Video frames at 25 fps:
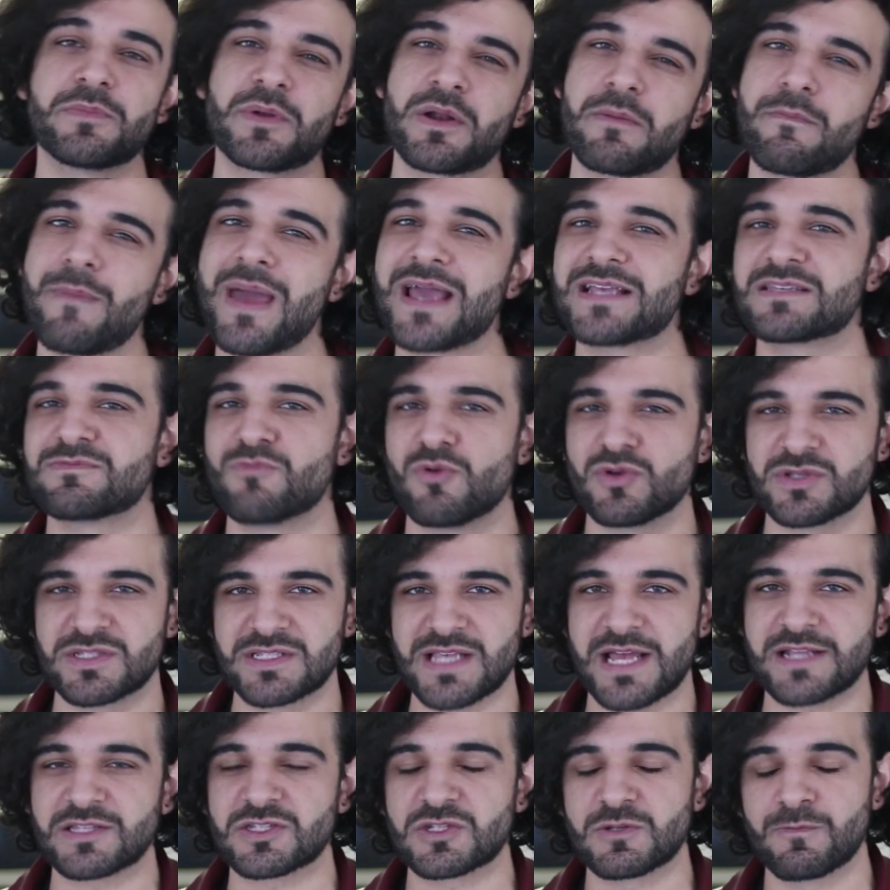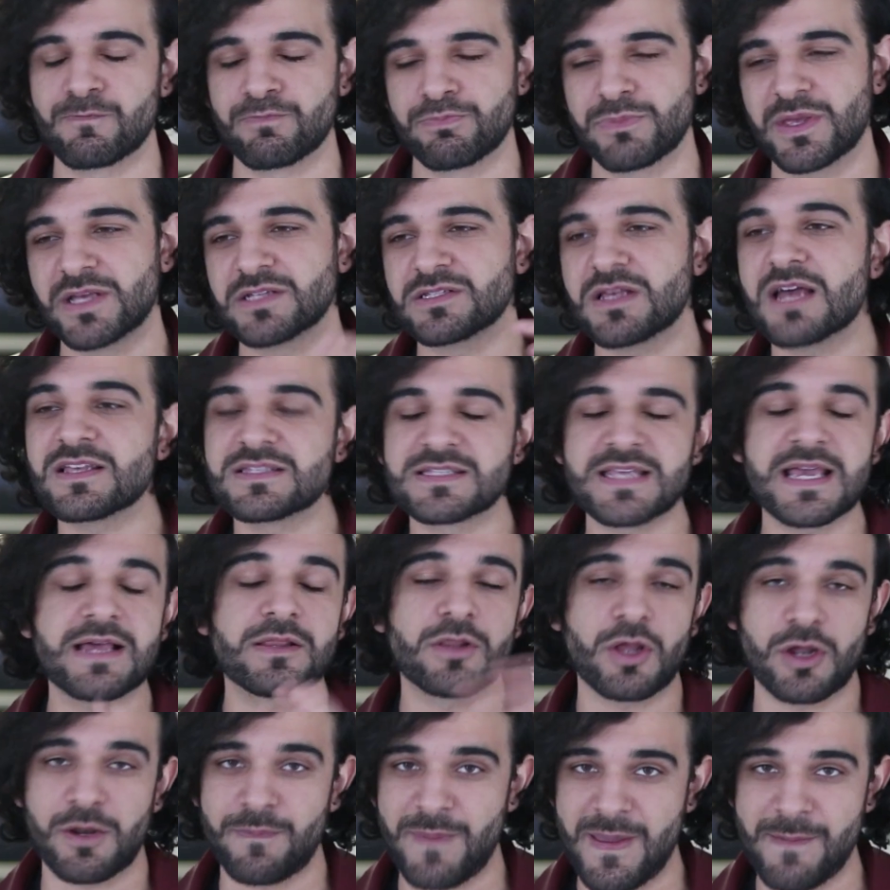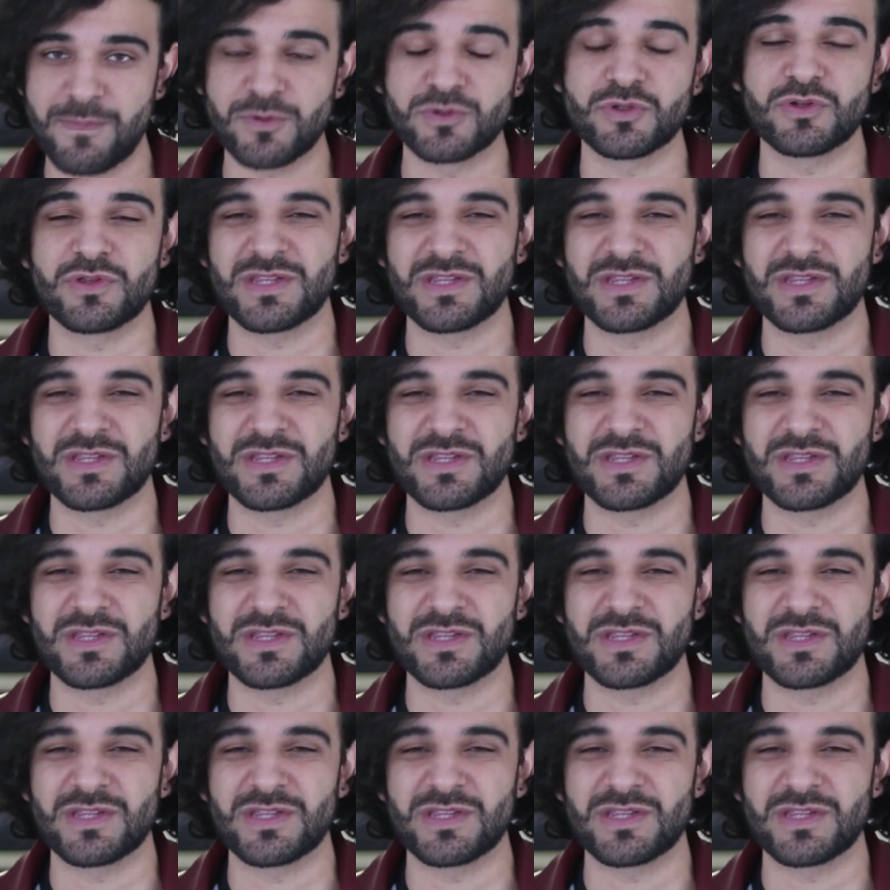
but it makes more sense because I see a lot of people